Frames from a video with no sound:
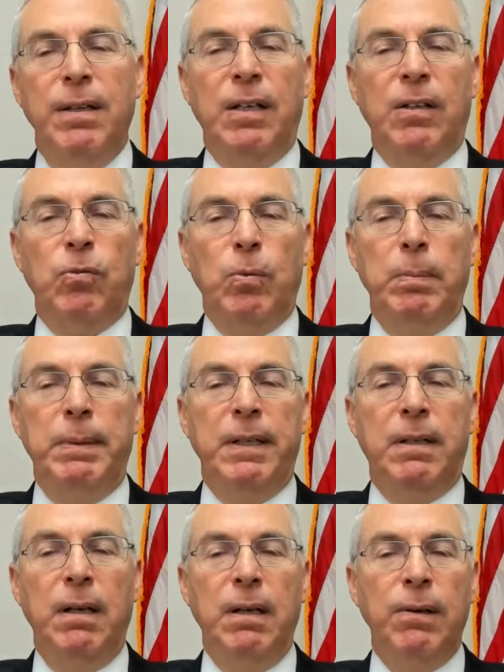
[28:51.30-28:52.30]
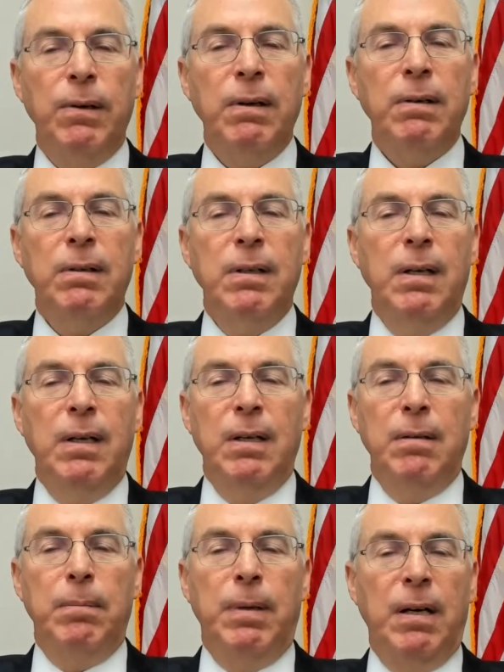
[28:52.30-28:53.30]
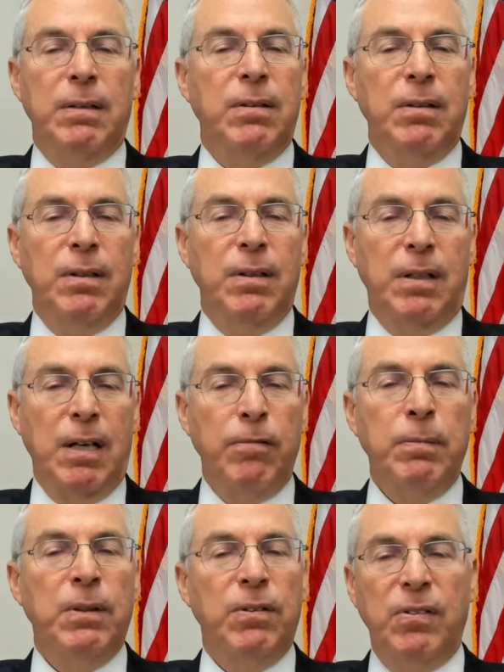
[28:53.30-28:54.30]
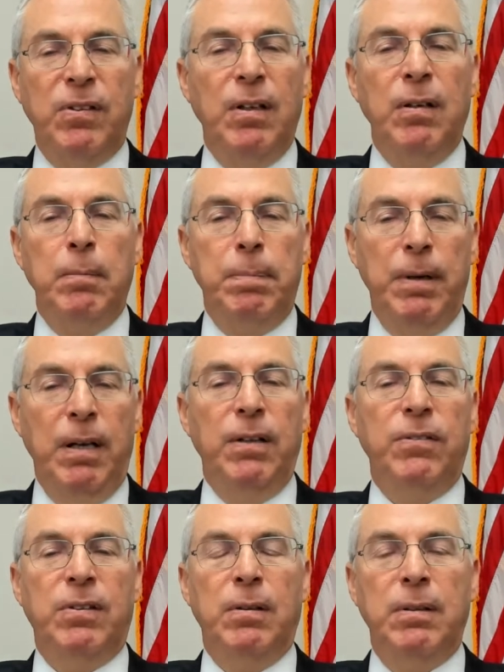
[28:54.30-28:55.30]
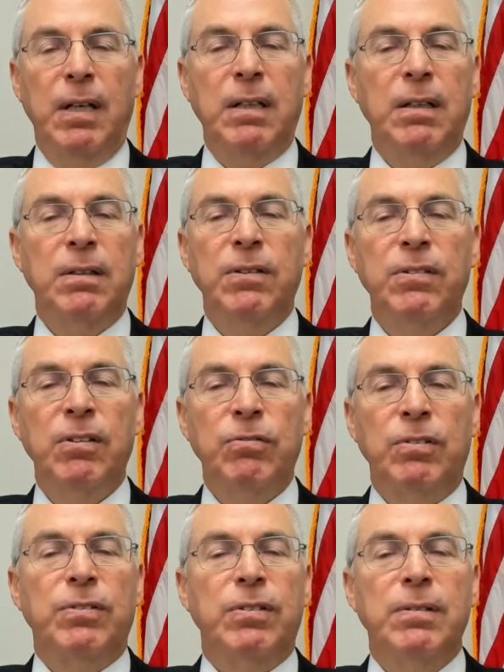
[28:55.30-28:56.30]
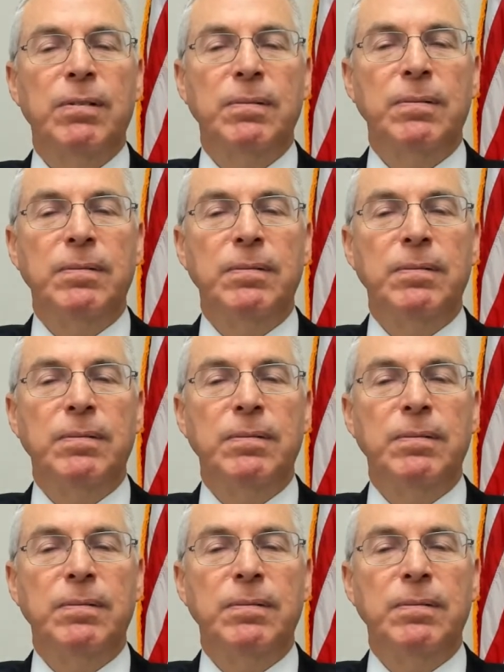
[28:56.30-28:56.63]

things will be clearer. But the government is still in place and taking decisions.